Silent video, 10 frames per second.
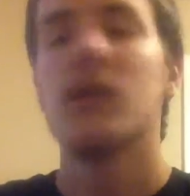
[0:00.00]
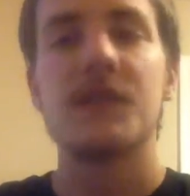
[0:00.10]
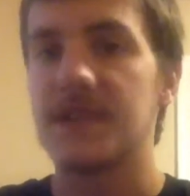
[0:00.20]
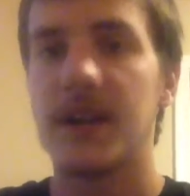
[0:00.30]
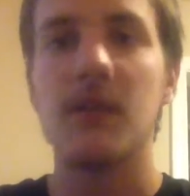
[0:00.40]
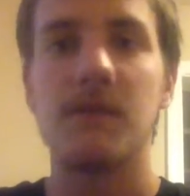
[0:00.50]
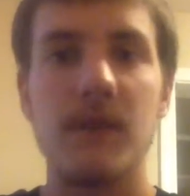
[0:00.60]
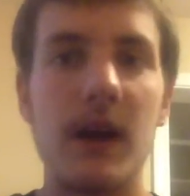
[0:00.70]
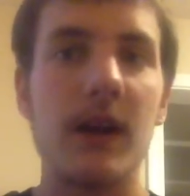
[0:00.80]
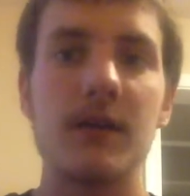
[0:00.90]
Desire to
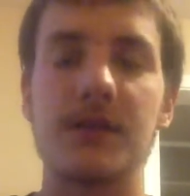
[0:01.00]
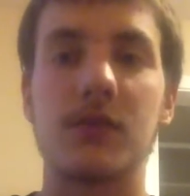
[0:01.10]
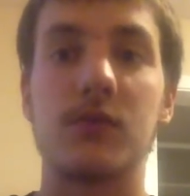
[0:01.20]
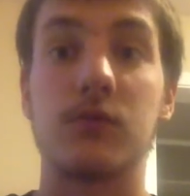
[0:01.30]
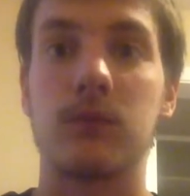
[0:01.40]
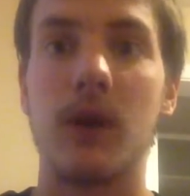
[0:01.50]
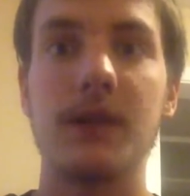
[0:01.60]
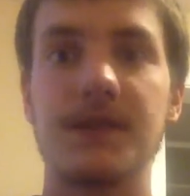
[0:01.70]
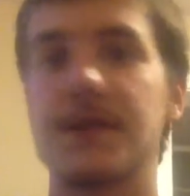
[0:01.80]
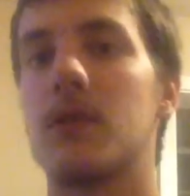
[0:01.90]
Fire is a
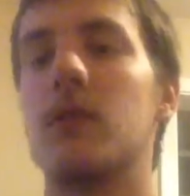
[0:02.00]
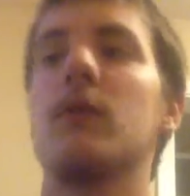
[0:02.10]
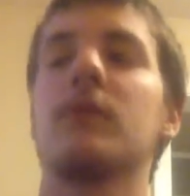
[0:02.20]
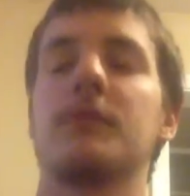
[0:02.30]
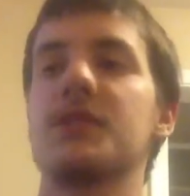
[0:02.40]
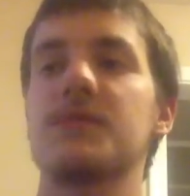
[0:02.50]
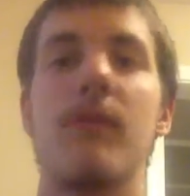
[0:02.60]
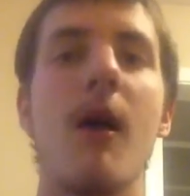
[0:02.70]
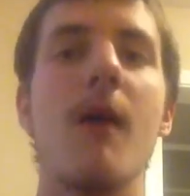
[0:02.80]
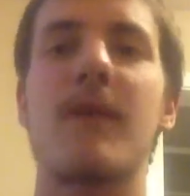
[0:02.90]
great song. This is
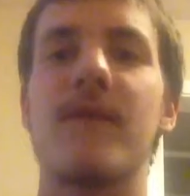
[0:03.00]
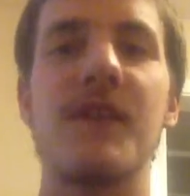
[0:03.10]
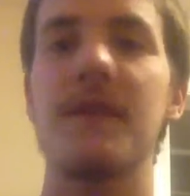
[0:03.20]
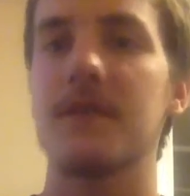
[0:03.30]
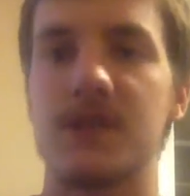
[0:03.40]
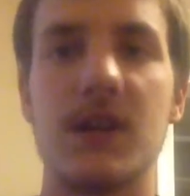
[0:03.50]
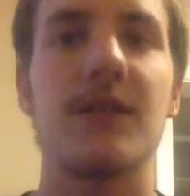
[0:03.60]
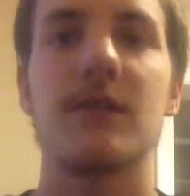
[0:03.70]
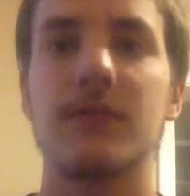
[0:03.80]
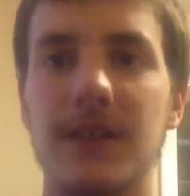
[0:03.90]
probably favorite
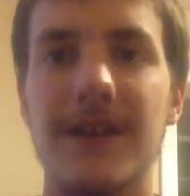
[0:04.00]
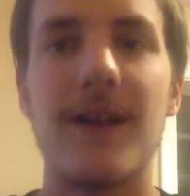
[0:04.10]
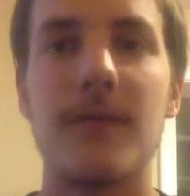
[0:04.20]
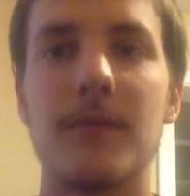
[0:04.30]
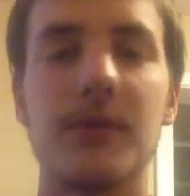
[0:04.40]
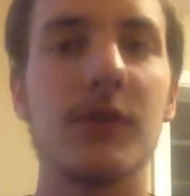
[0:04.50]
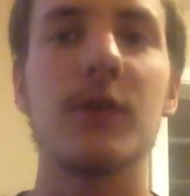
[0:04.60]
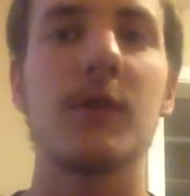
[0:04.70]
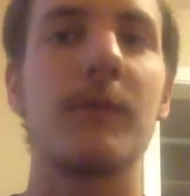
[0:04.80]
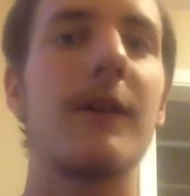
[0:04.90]
track on the album, and you're
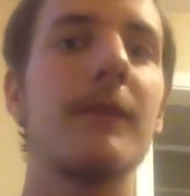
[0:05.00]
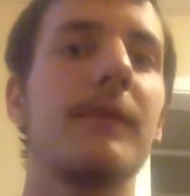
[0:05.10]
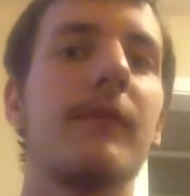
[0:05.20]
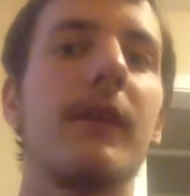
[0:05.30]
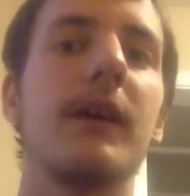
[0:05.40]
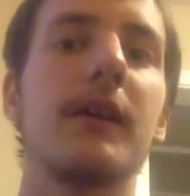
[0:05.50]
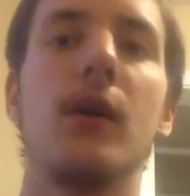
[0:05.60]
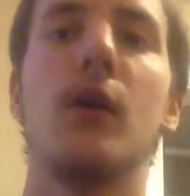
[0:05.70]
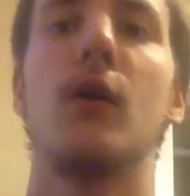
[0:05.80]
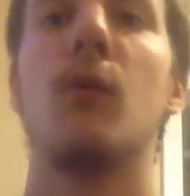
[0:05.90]
going to probably be like,
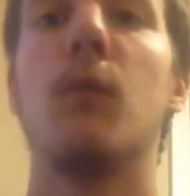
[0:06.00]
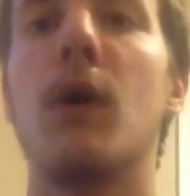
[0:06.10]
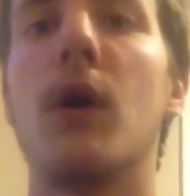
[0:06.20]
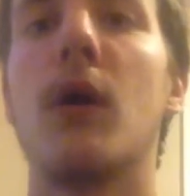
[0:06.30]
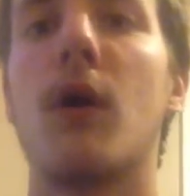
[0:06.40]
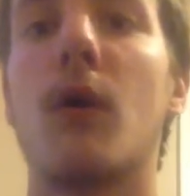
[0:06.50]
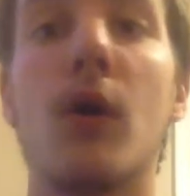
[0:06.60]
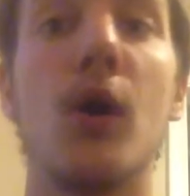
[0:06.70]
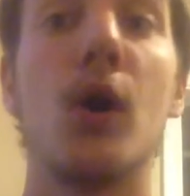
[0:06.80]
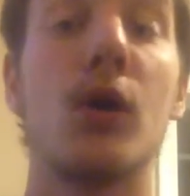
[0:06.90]
wow,
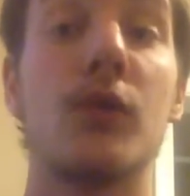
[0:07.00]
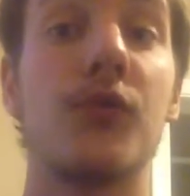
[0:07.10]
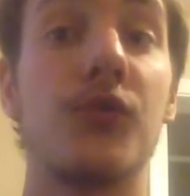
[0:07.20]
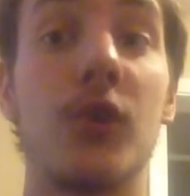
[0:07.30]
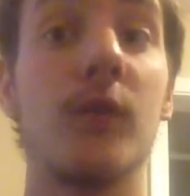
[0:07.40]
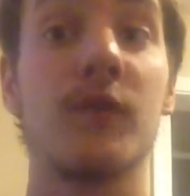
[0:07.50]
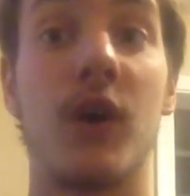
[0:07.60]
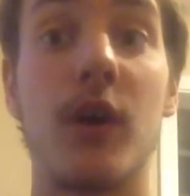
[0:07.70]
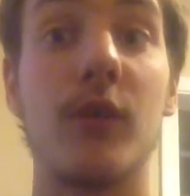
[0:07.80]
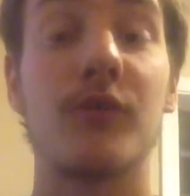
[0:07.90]
the
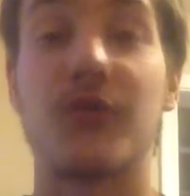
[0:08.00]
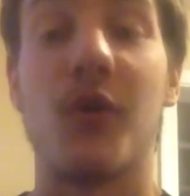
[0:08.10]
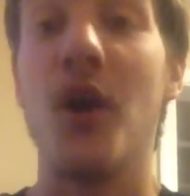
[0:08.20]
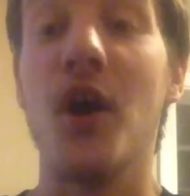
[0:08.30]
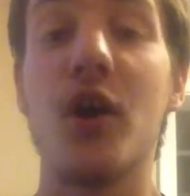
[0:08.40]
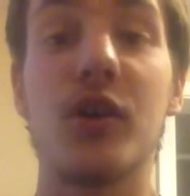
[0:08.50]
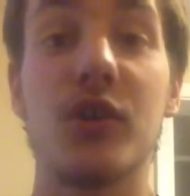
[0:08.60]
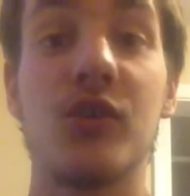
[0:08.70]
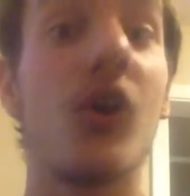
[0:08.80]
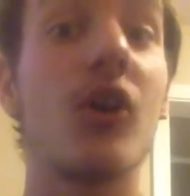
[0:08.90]
self-titled track
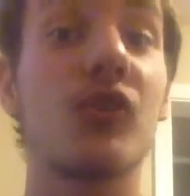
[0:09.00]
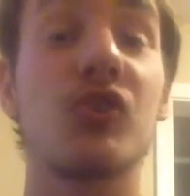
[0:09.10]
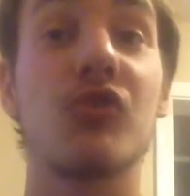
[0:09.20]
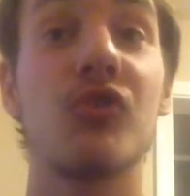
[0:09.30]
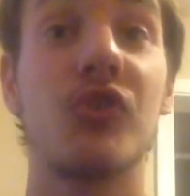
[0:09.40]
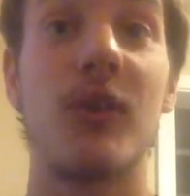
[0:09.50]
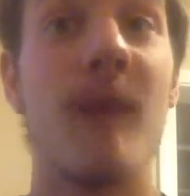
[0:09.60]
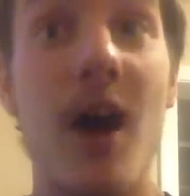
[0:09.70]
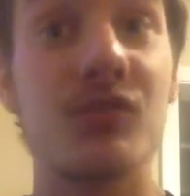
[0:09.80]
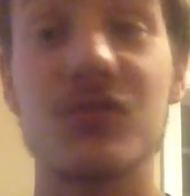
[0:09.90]
is actually the
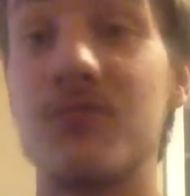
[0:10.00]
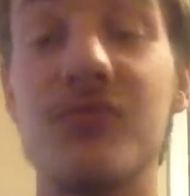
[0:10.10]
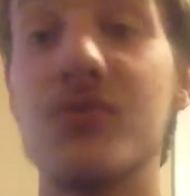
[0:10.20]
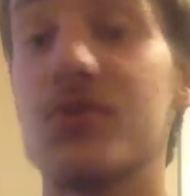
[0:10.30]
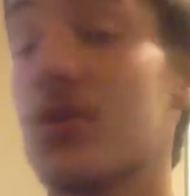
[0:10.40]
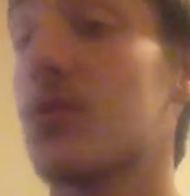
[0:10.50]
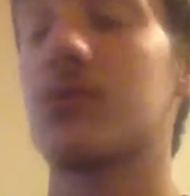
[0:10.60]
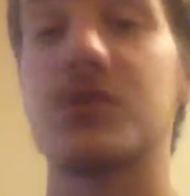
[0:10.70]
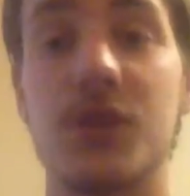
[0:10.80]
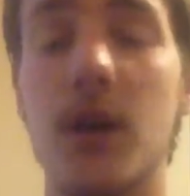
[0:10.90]
masterpiece, or
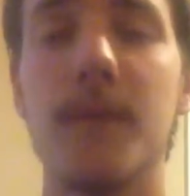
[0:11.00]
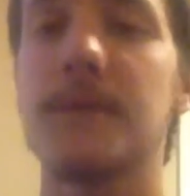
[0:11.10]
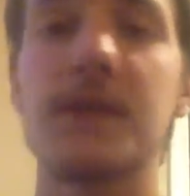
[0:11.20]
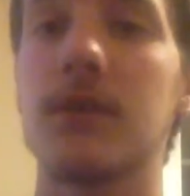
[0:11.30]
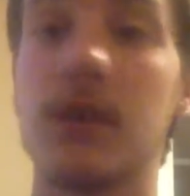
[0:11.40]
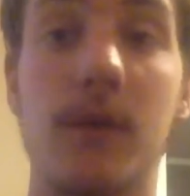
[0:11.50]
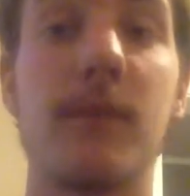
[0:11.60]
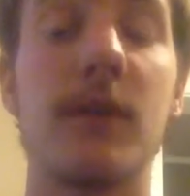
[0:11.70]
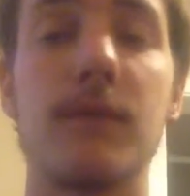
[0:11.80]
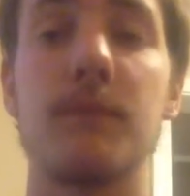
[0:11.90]
something's going to come
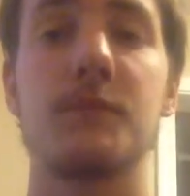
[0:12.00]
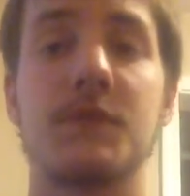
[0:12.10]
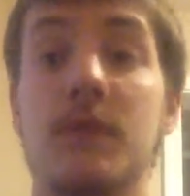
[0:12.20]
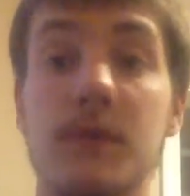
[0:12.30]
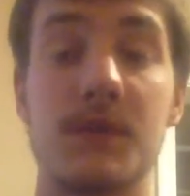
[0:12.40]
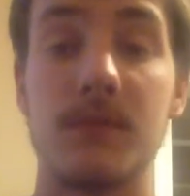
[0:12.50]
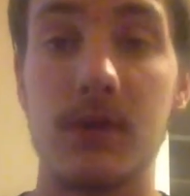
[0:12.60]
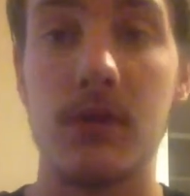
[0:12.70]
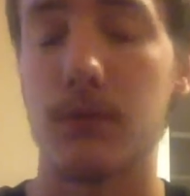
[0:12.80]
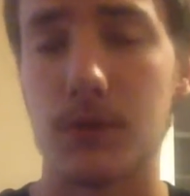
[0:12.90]
out from someone's
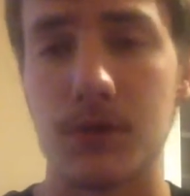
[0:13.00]
mouth.